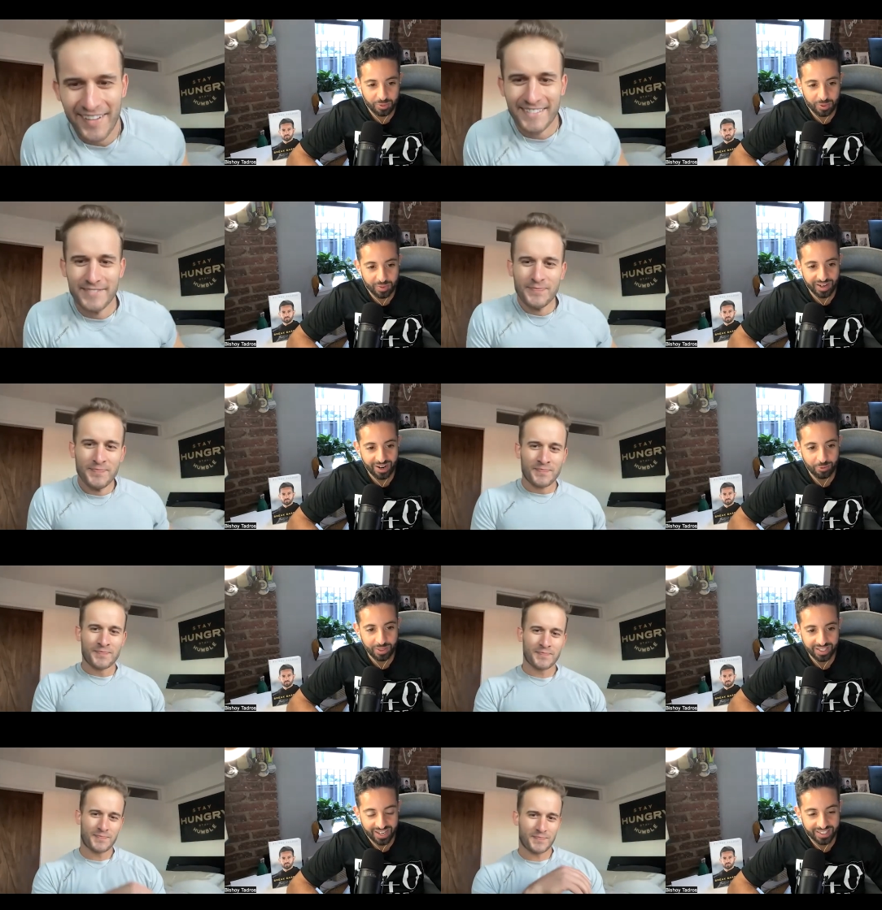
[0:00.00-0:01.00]
Speaker 1: a little bit about how
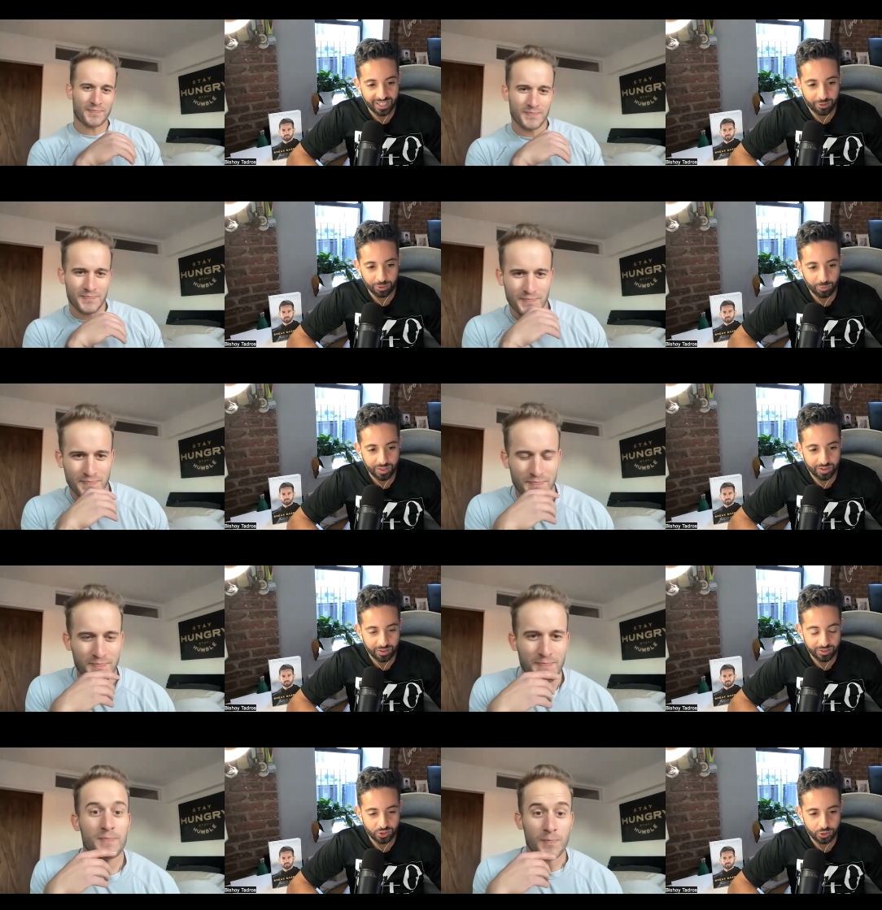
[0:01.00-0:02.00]
we got there with
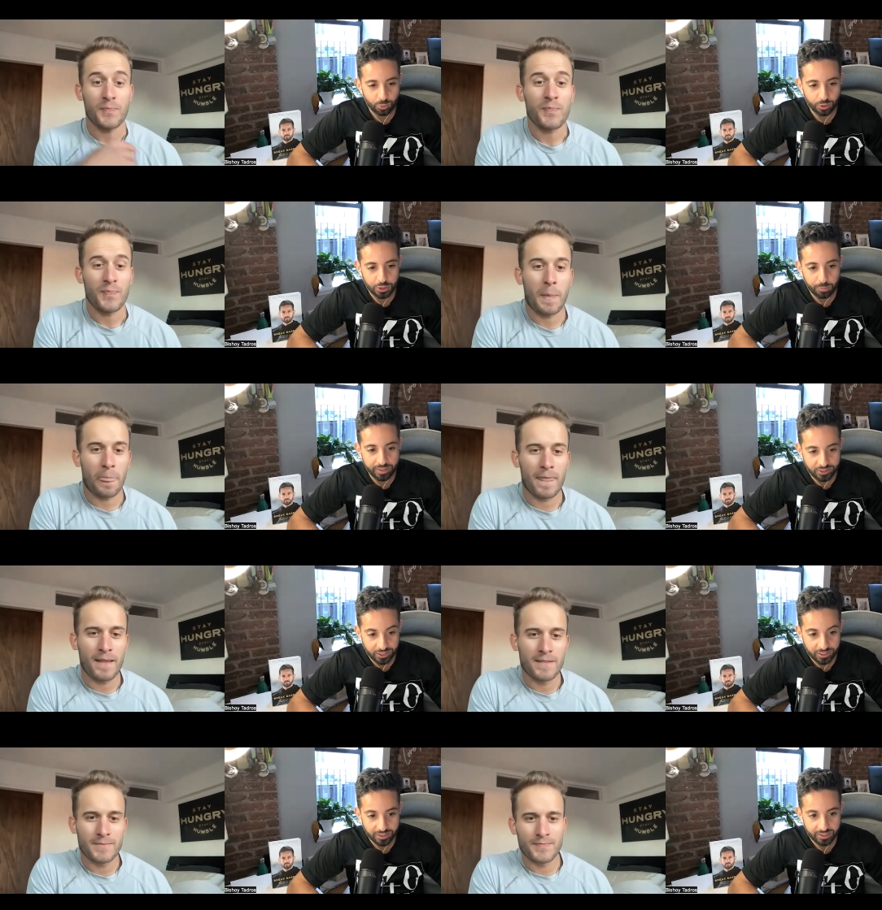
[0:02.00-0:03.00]
regards to were you
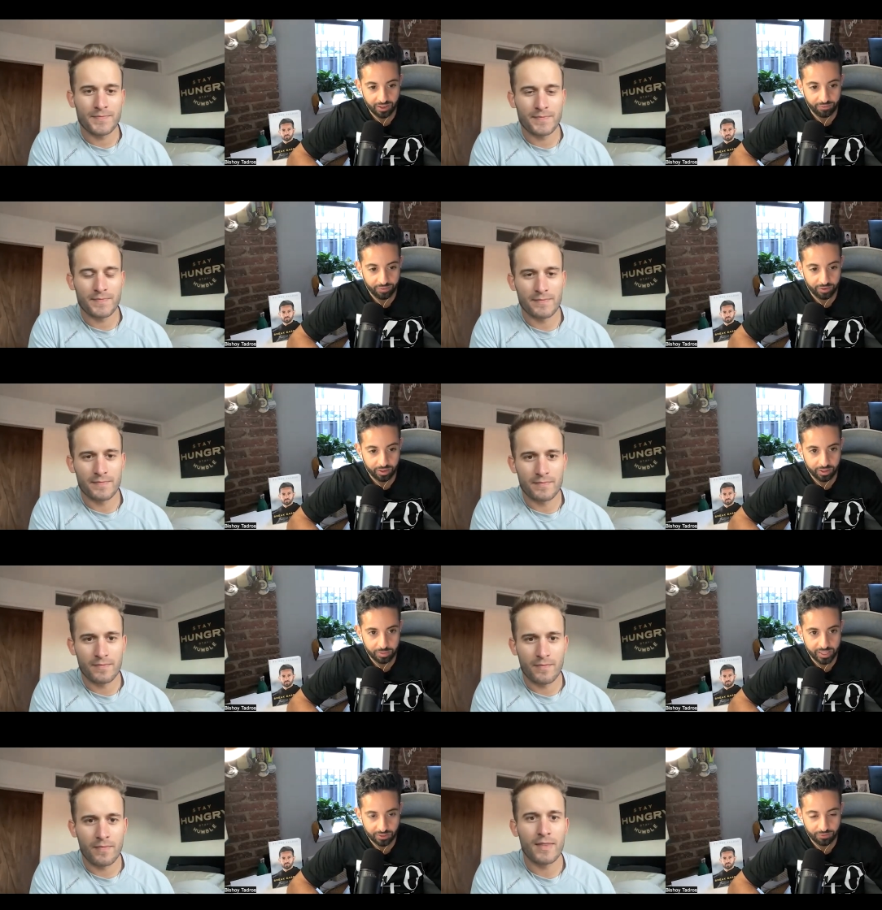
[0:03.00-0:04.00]
pitching yourself um,
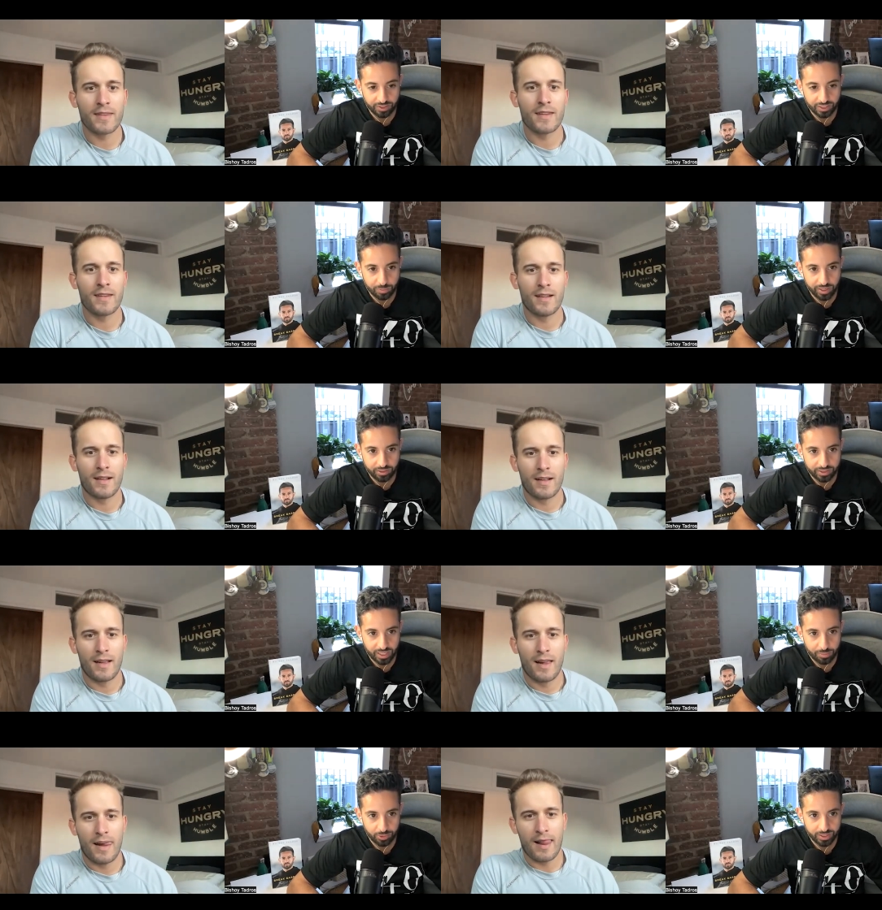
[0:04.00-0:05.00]
as a fitness model at
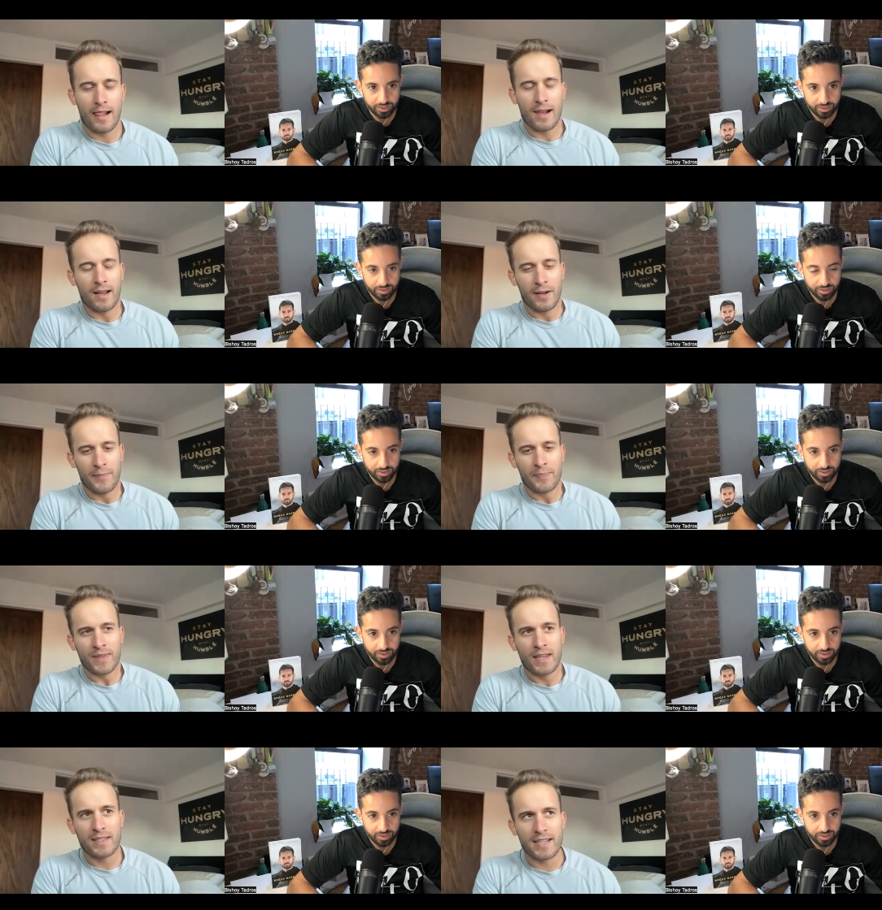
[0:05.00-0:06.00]
that point?
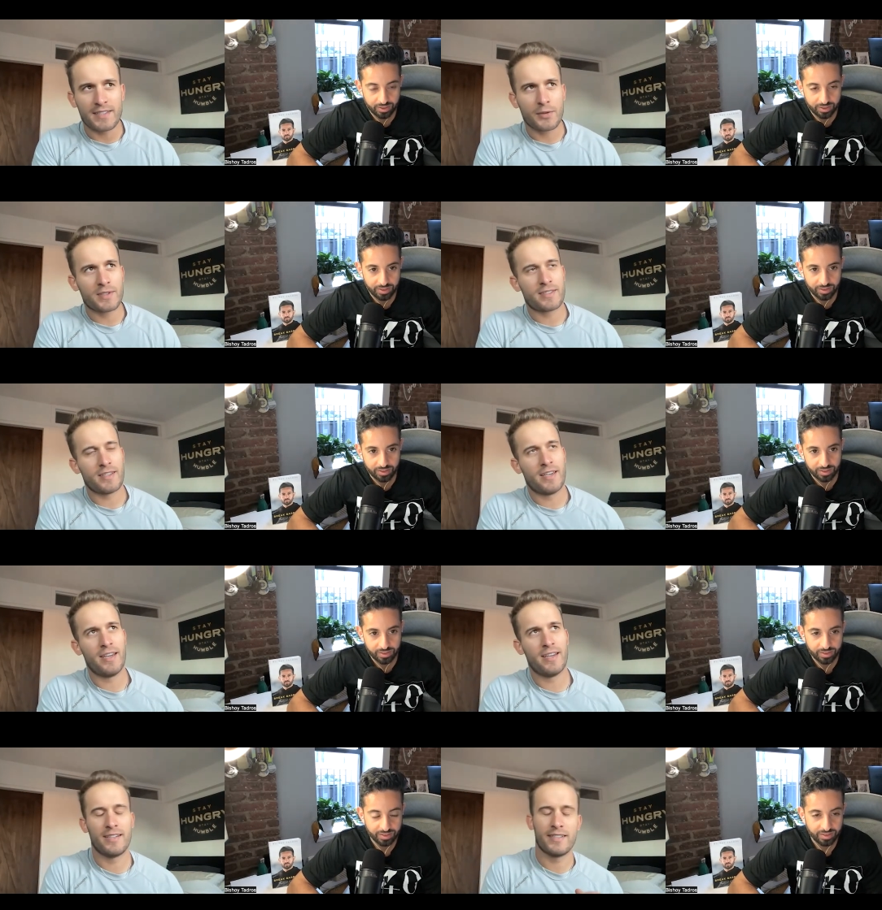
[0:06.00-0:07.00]
Speaker 2: Yeah. So it's,
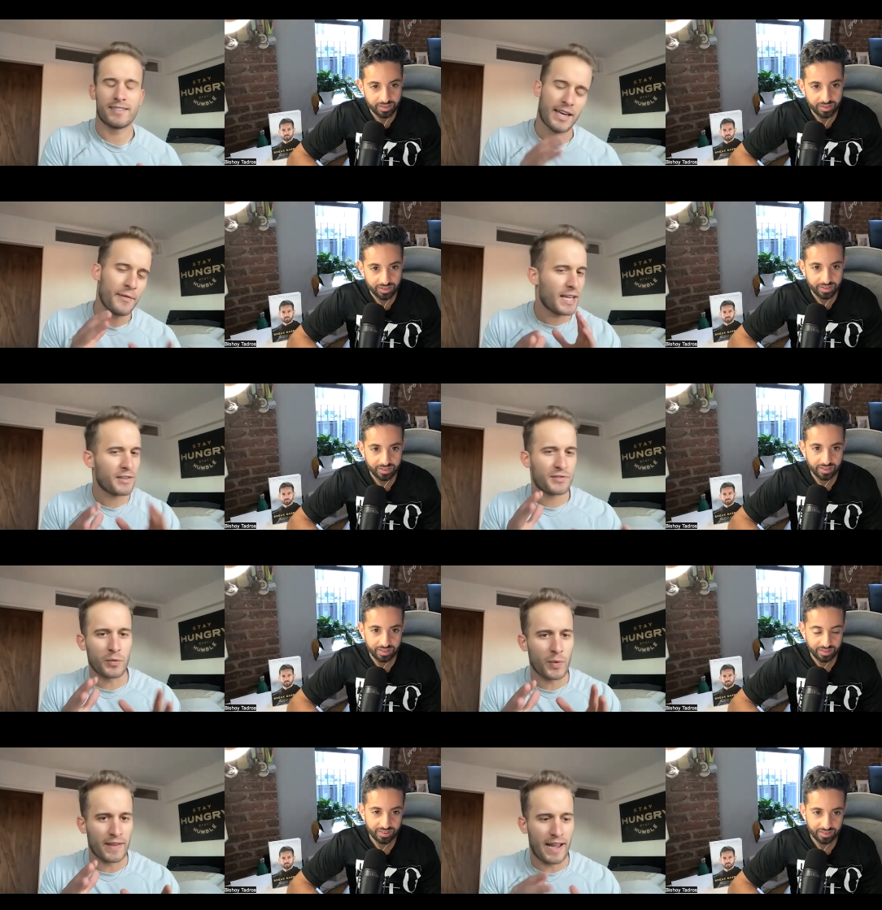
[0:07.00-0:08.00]
kind of an interesting
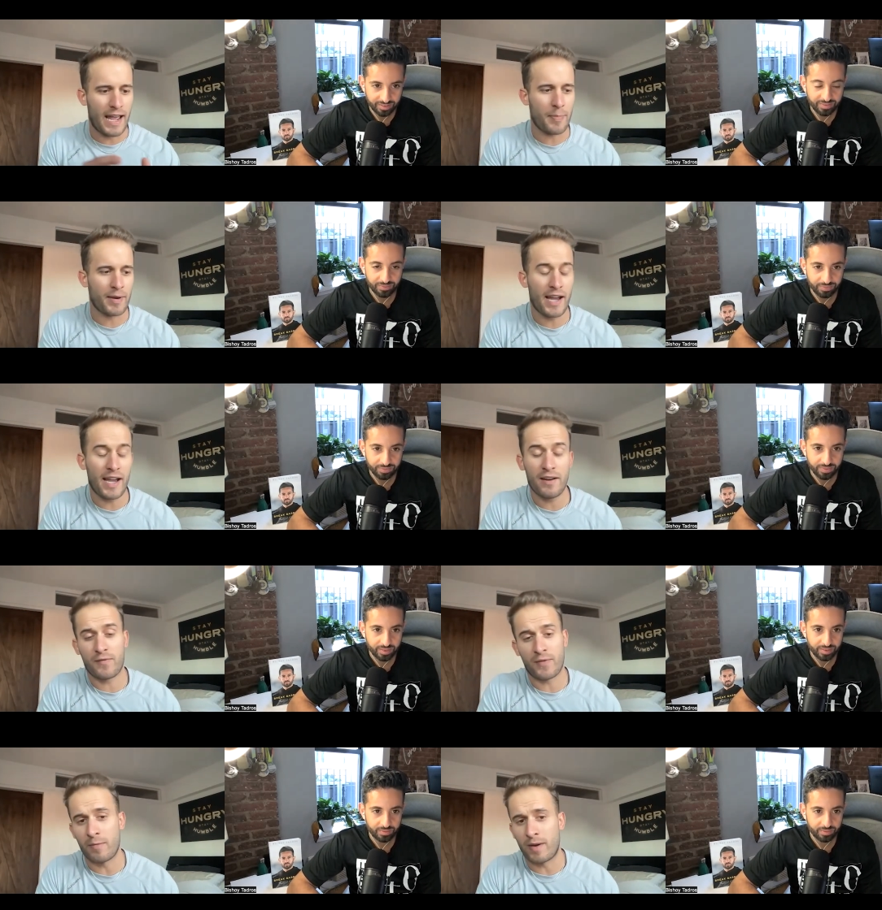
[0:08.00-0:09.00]
way that it happened. I had a
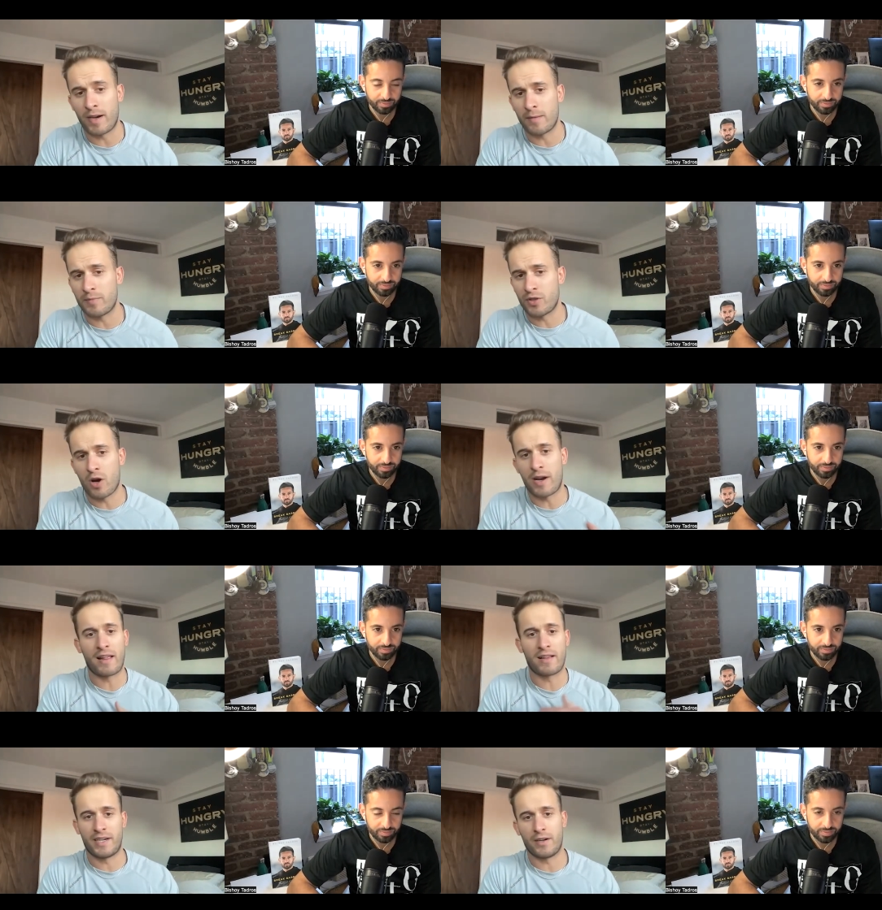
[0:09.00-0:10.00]
friend of mine named Sean
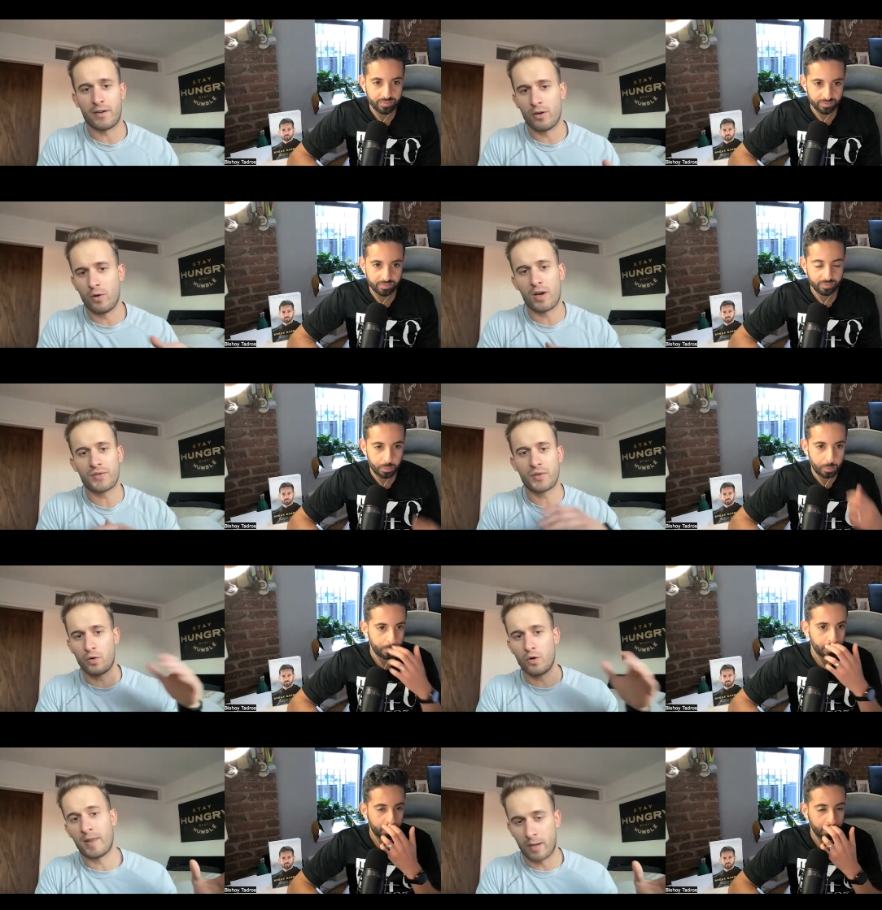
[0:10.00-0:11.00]
Alexander who also grew
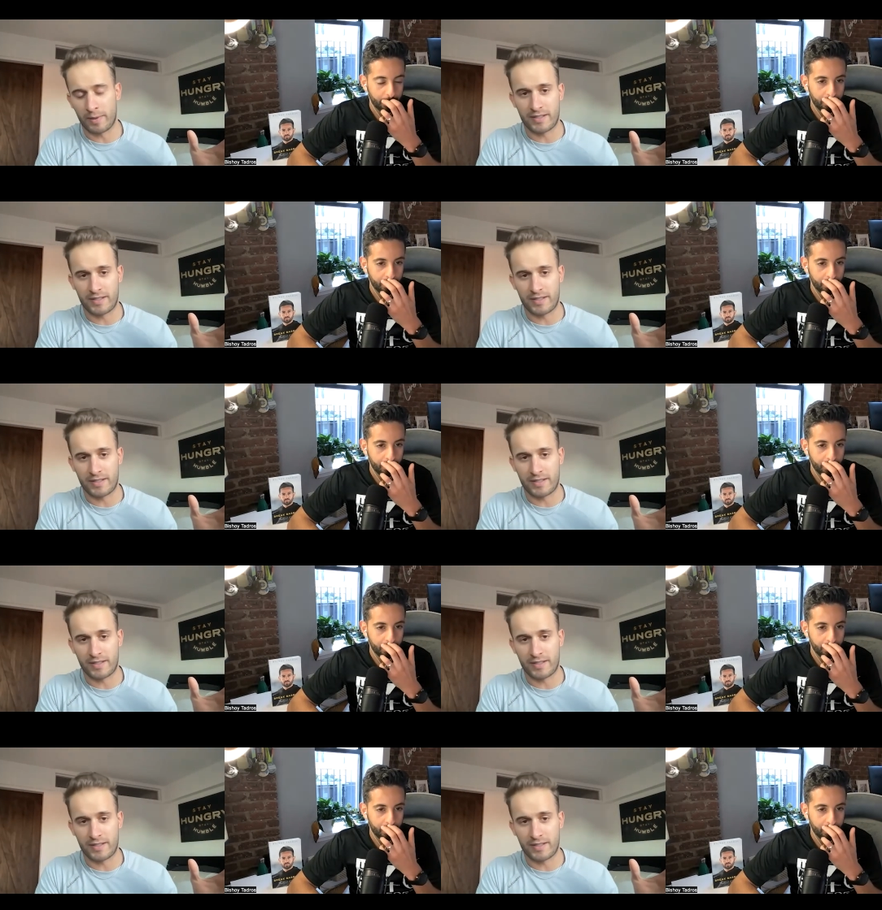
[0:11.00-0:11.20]
up in Lubbock,